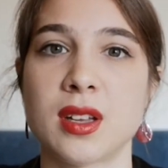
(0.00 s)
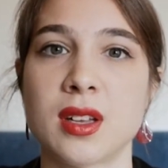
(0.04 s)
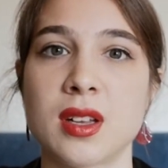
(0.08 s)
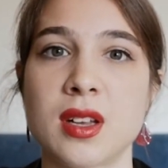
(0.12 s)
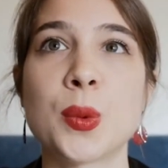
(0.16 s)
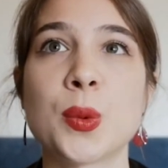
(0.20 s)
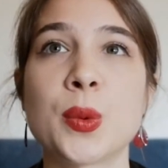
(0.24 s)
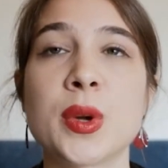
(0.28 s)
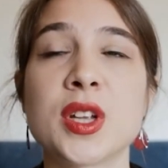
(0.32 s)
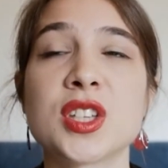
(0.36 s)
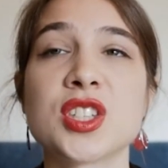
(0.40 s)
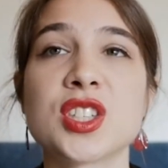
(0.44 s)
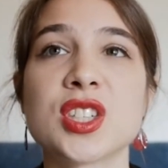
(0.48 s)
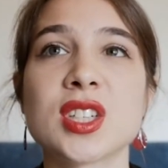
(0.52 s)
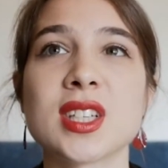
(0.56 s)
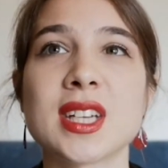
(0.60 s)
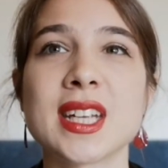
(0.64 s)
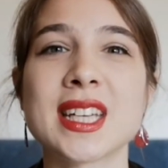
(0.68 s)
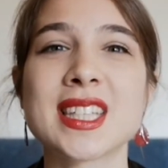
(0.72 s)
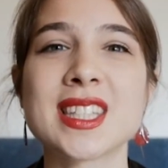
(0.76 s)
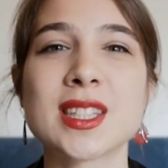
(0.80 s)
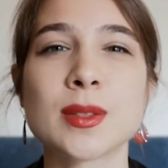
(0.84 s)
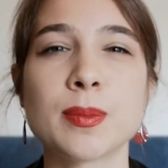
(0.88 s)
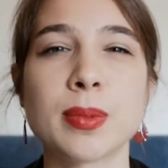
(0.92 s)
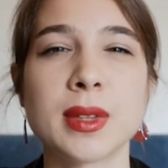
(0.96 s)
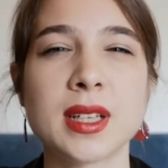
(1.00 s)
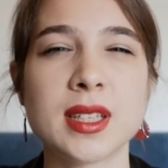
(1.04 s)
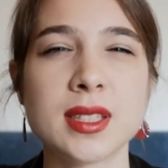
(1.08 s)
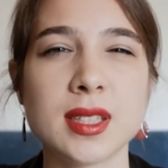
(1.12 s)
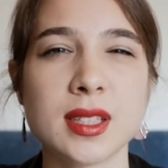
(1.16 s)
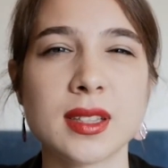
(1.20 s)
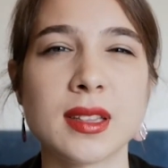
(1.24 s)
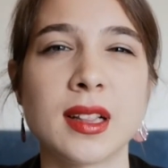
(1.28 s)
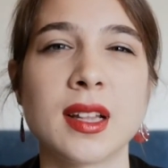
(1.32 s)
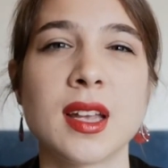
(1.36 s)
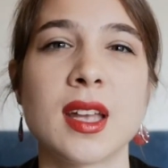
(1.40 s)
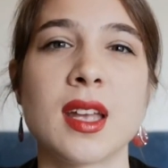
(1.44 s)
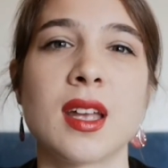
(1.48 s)
which
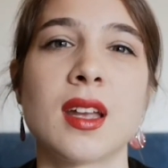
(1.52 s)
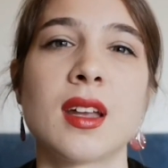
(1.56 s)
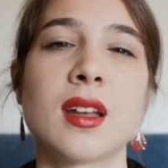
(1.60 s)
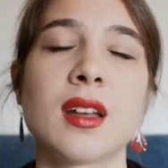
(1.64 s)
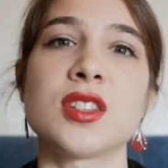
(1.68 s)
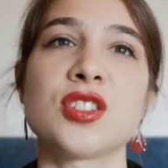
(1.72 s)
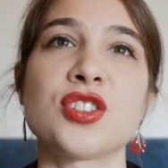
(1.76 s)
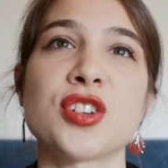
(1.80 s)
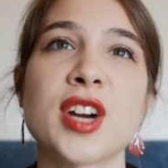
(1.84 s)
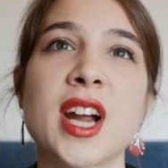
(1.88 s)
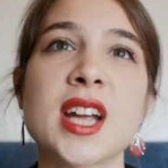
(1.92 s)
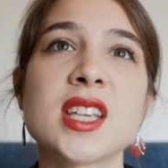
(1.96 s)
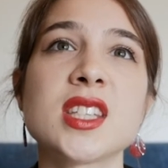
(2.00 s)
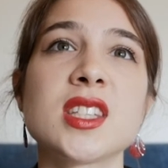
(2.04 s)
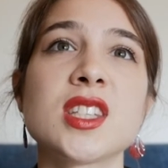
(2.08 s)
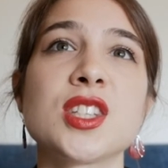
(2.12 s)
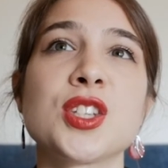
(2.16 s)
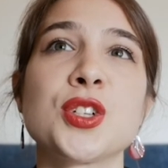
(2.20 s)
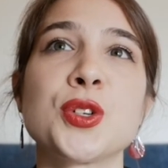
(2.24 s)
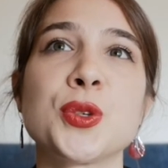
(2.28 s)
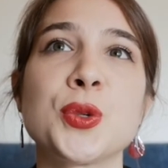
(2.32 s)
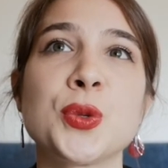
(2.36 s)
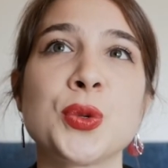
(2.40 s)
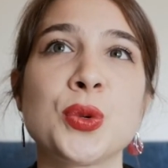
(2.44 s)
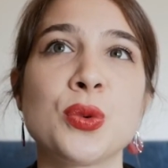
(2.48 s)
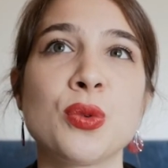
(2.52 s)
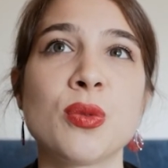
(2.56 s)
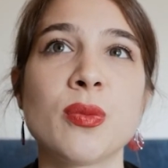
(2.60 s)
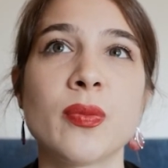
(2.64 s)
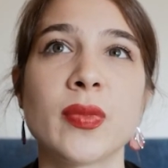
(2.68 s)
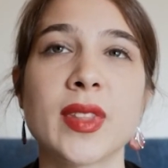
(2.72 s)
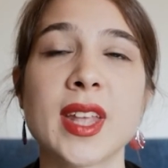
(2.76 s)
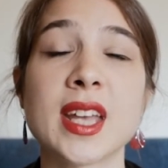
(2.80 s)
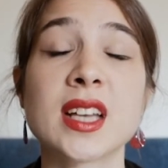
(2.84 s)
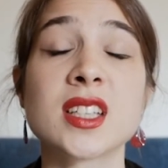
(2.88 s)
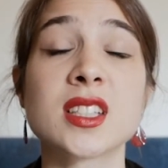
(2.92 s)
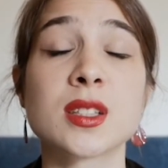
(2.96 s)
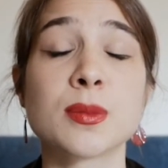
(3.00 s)
explicitly tries to
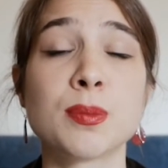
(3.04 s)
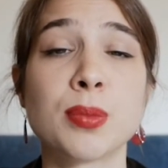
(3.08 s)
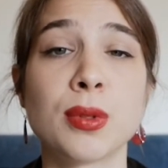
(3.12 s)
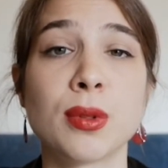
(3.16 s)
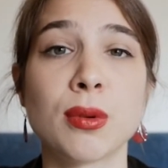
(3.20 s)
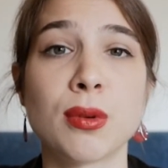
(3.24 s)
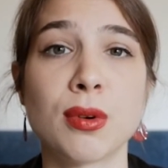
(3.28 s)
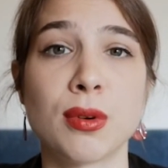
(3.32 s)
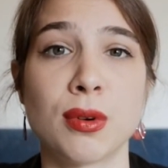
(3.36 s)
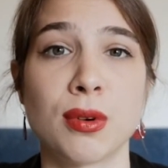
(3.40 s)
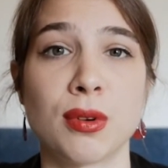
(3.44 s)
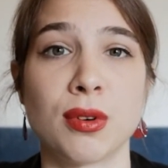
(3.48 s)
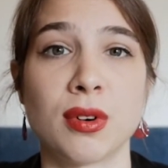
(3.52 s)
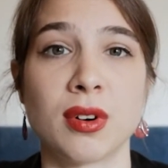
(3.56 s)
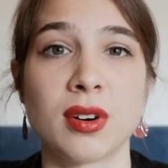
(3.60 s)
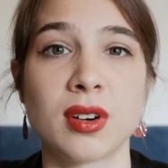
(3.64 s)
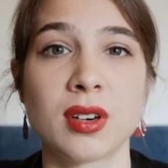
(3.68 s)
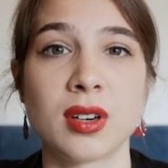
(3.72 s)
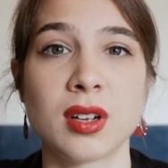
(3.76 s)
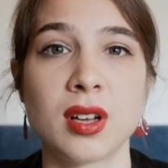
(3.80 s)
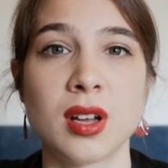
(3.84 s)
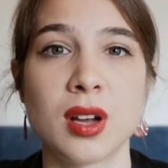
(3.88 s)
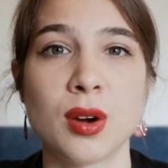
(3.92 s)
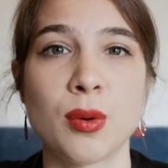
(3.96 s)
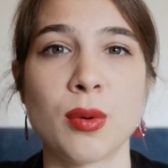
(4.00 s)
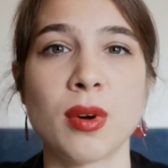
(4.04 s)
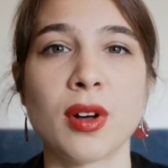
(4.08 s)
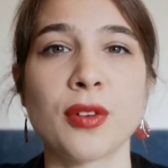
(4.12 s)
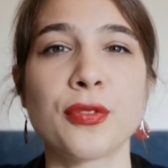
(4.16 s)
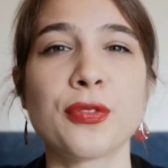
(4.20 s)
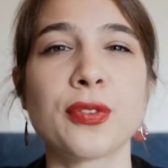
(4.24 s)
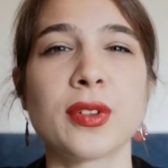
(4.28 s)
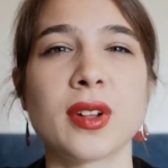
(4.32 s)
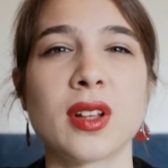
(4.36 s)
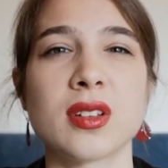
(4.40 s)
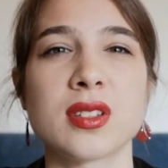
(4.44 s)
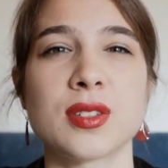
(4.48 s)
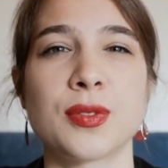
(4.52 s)
explore what
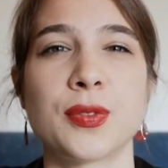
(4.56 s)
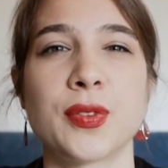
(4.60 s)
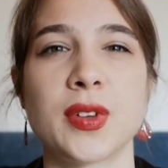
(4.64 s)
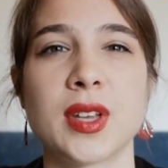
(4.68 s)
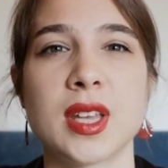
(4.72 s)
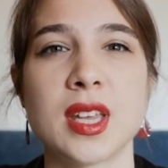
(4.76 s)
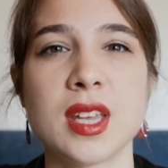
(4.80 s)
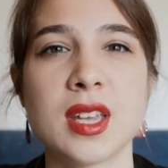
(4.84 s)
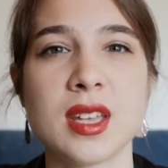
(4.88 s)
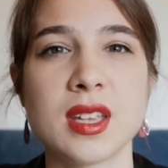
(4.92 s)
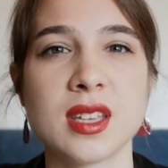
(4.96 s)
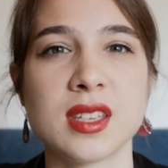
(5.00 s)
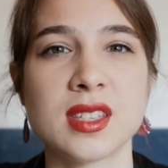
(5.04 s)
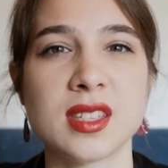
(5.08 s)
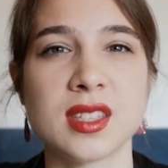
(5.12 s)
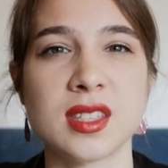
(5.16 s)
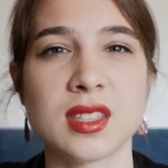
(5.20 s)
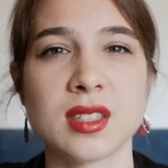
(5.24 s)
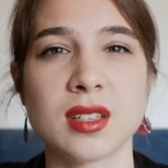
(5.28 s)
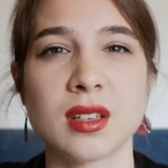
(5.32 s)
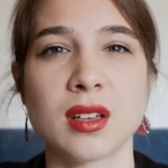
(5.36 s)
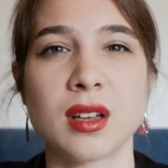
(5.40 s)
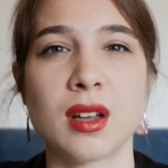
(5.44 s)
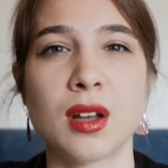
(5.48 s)
philosophy is,